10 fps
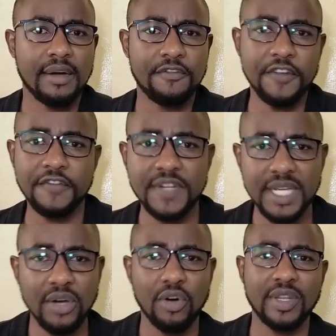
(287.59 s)

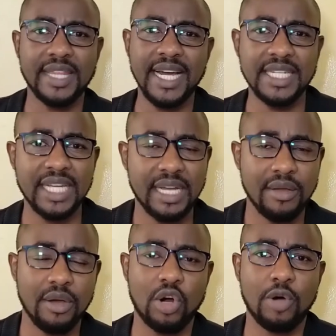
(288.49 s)
50 or 30
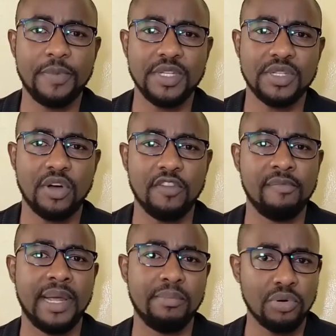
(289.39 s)
copies of
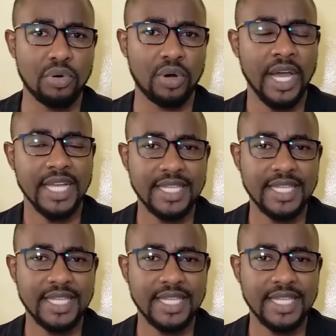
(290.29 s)
my book,